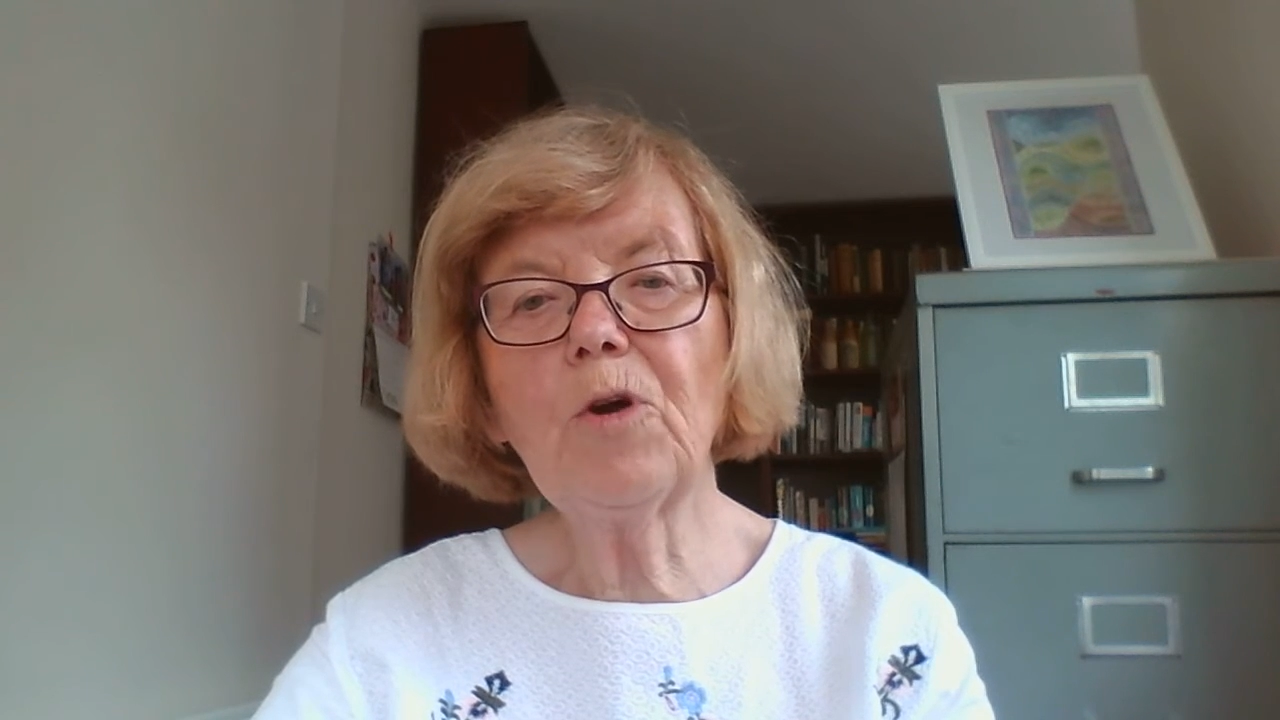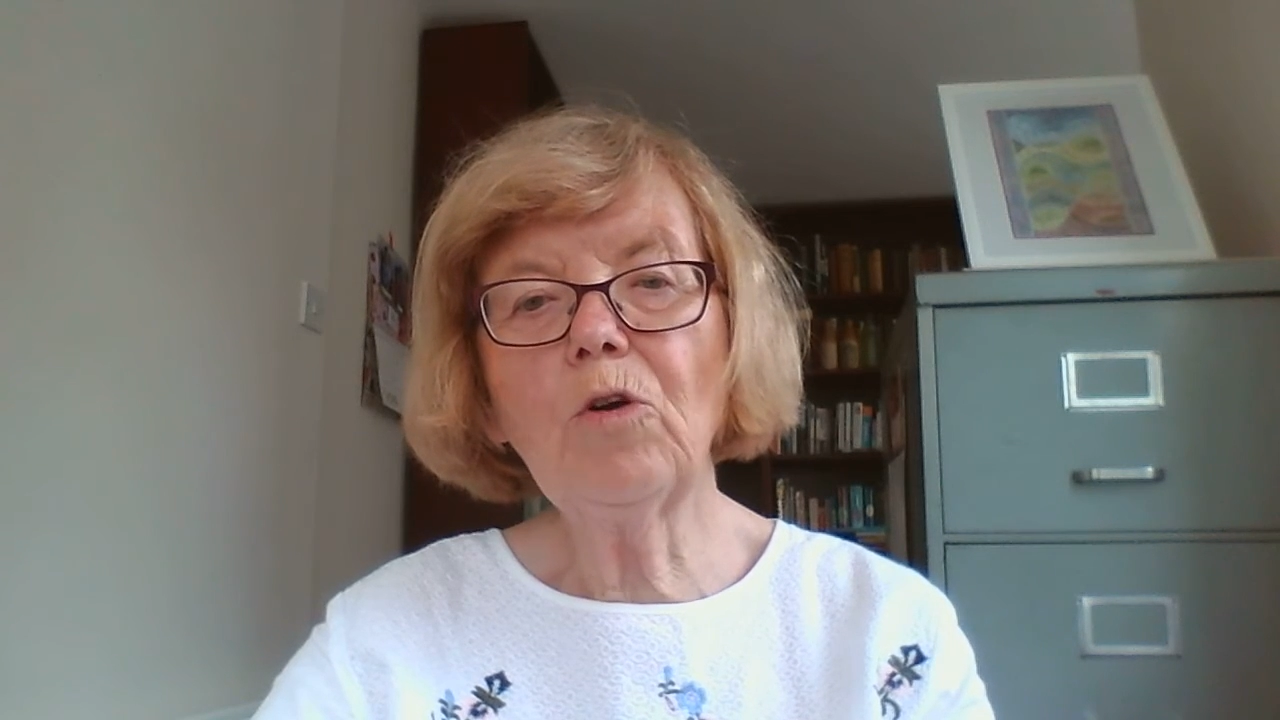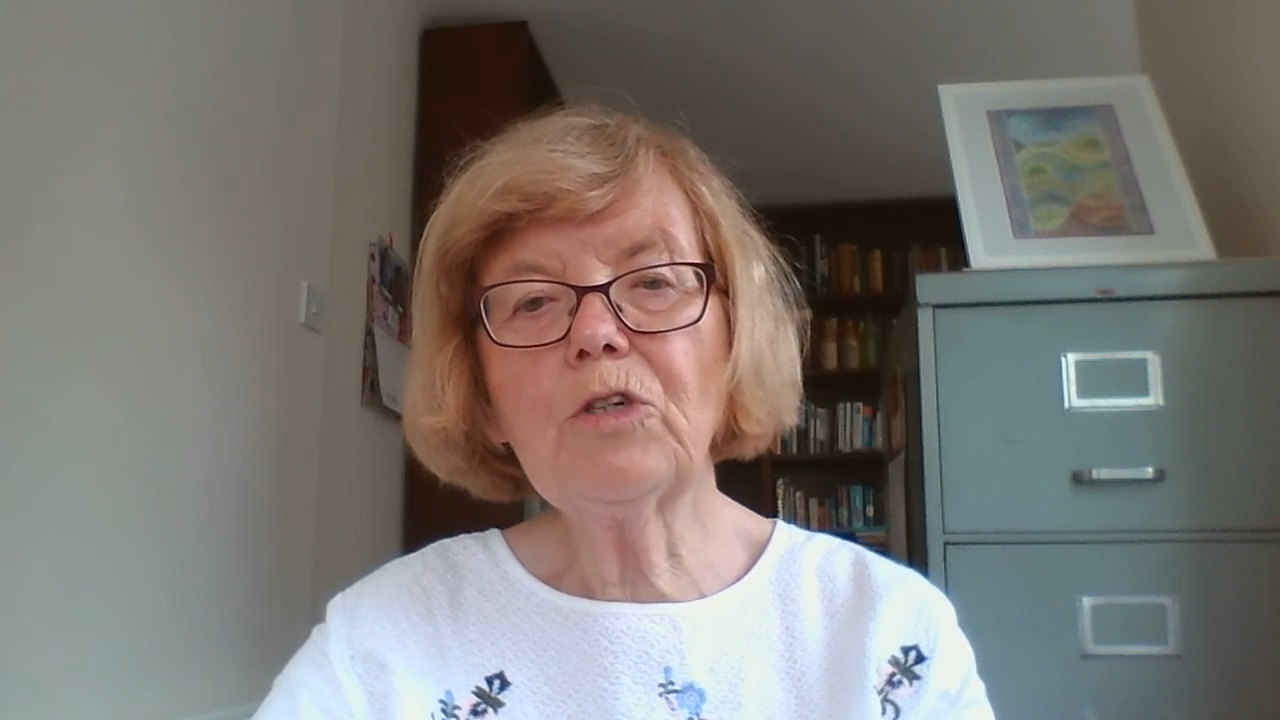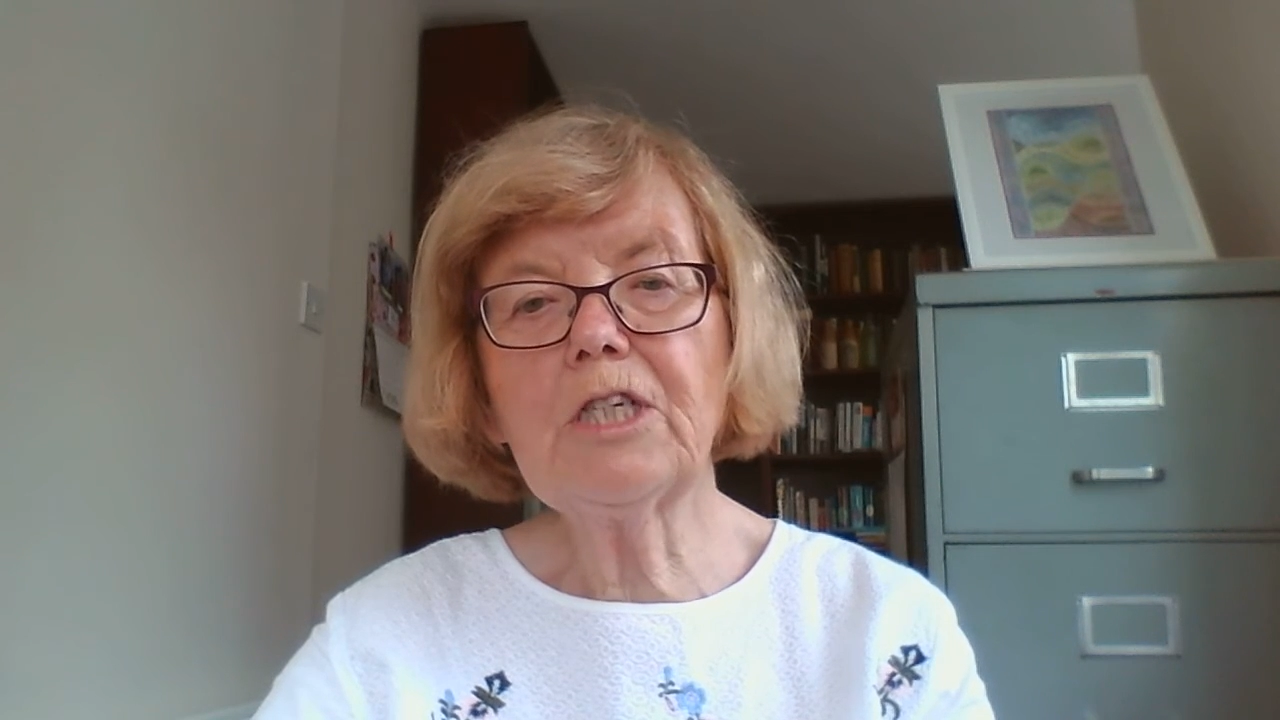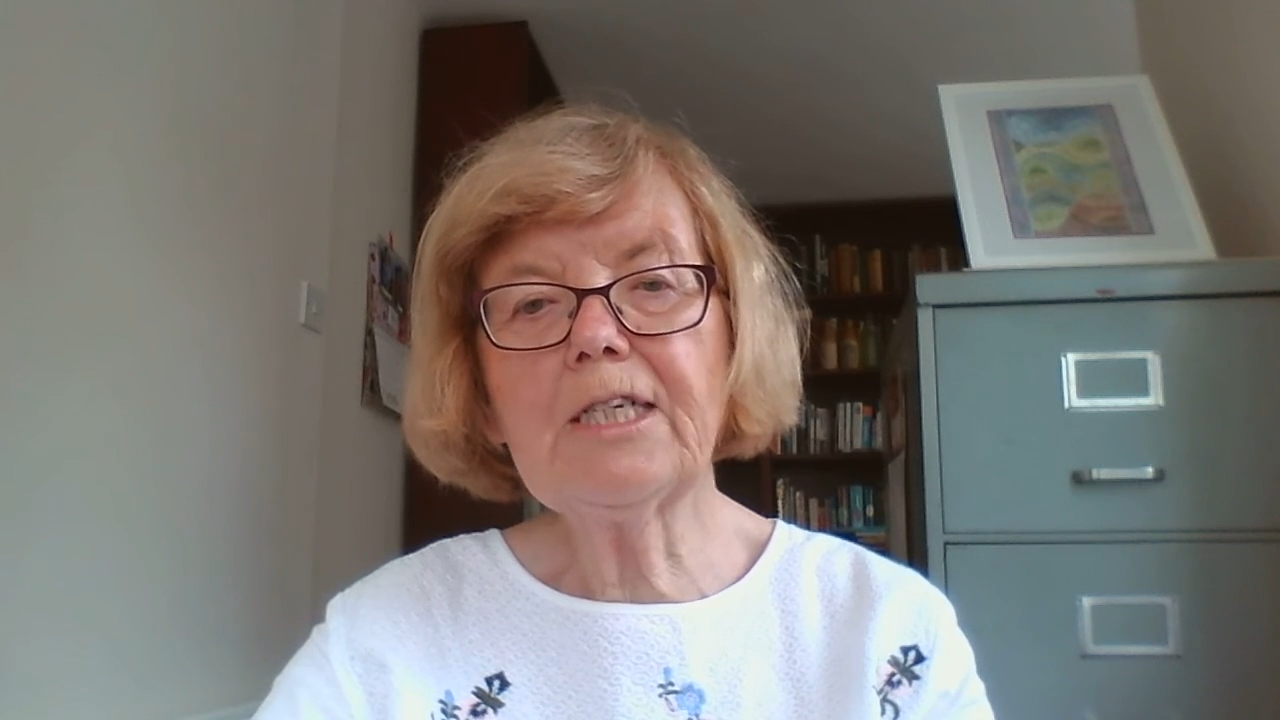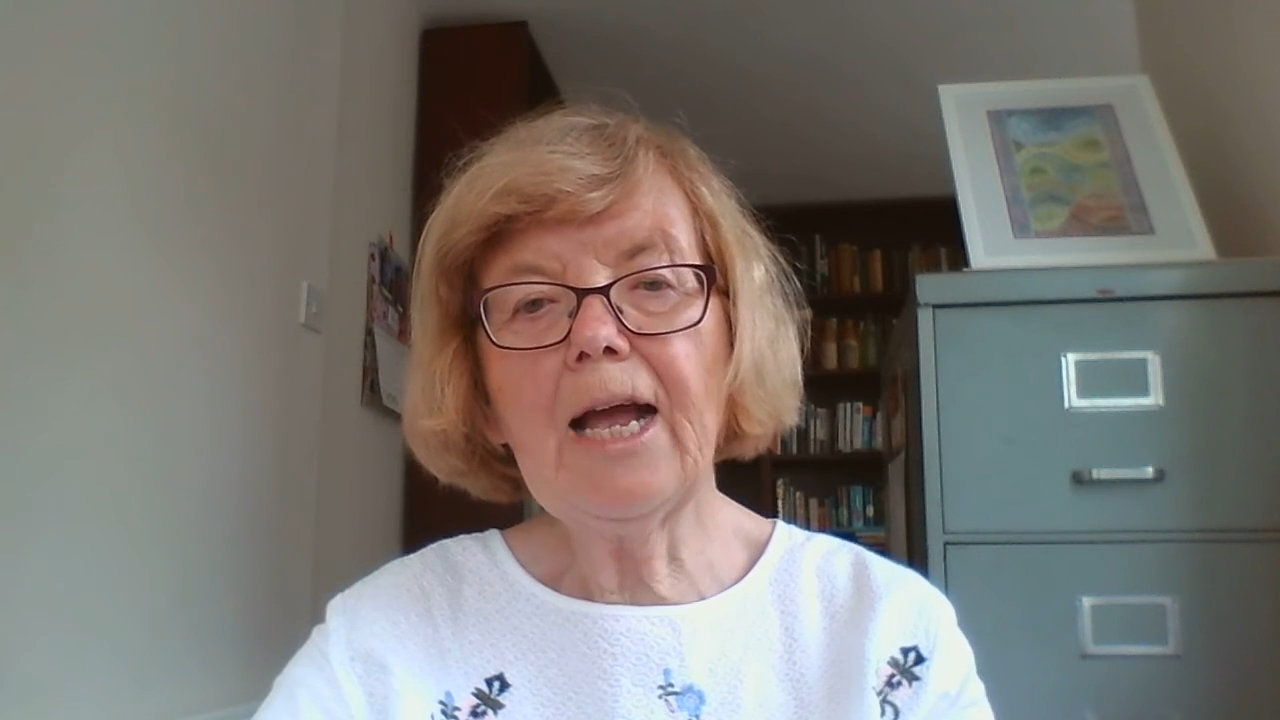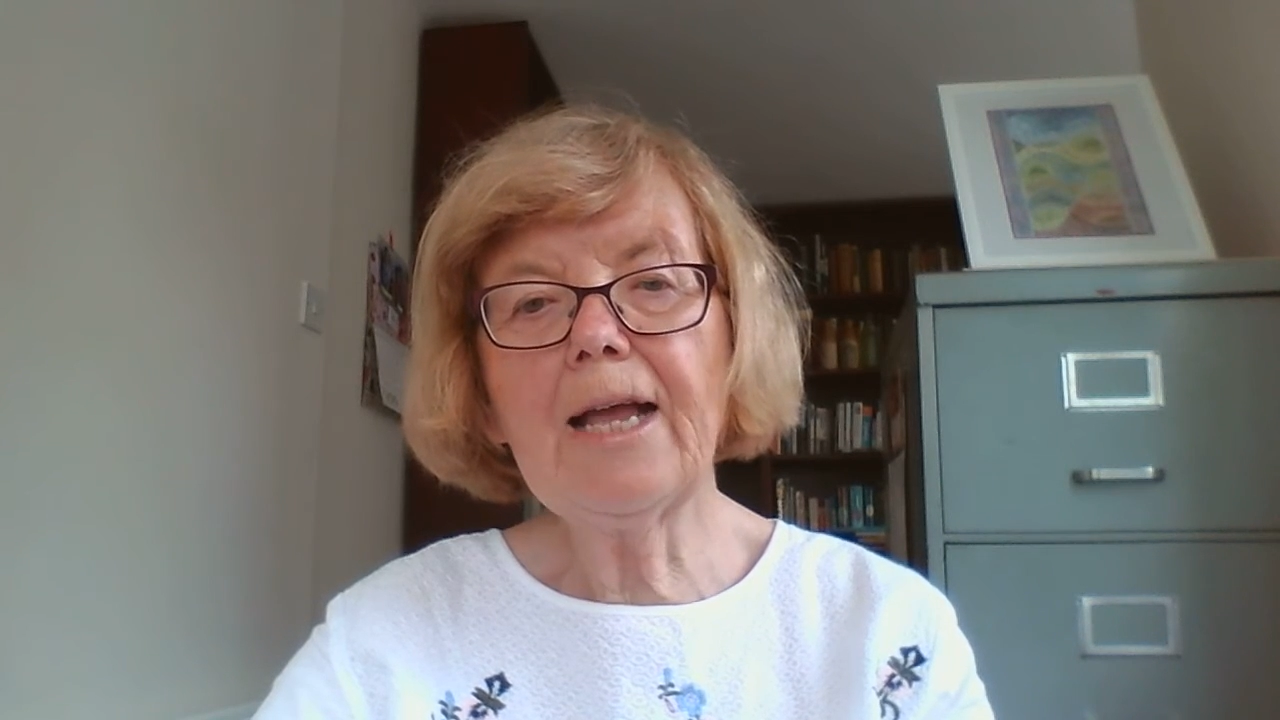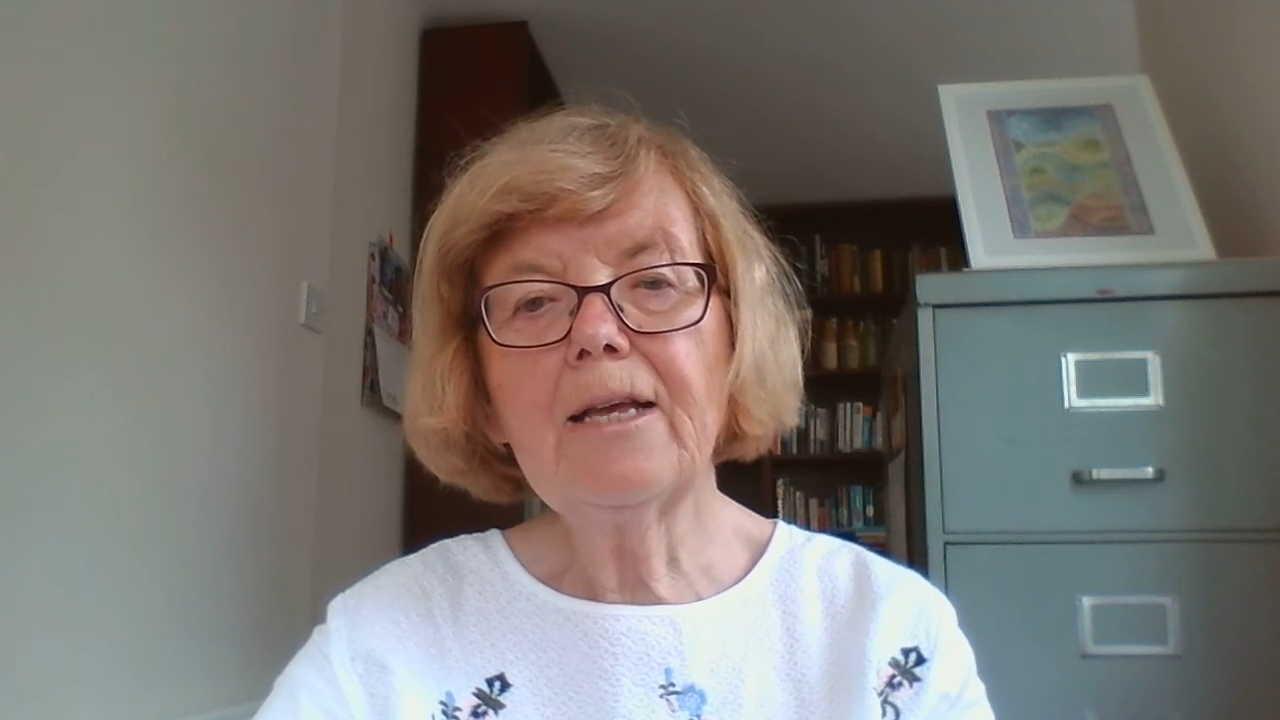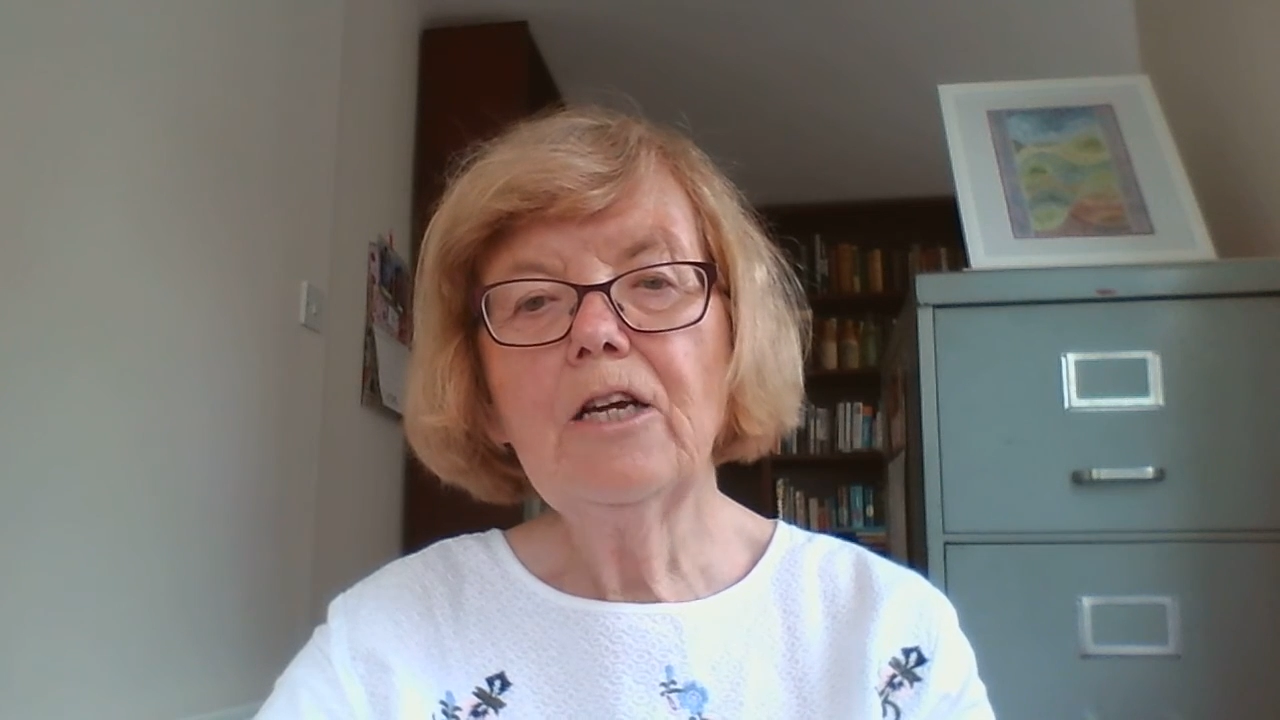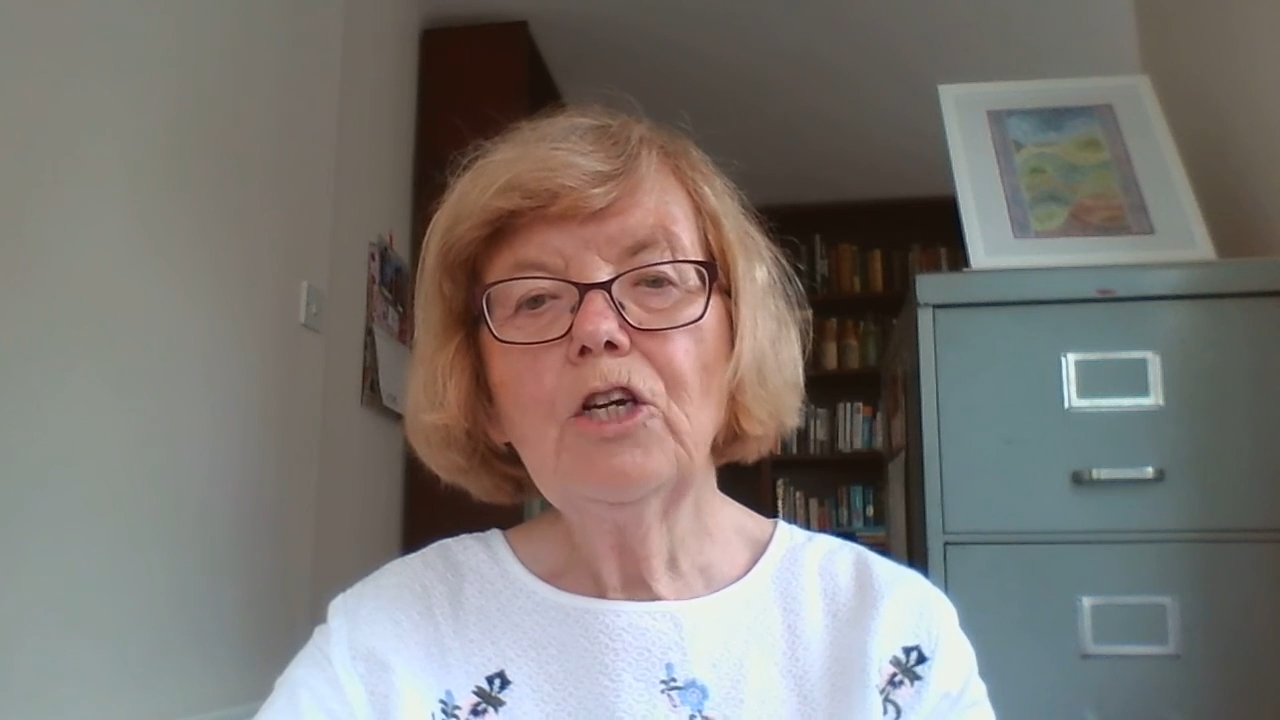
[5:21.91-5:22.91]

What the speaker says: God today,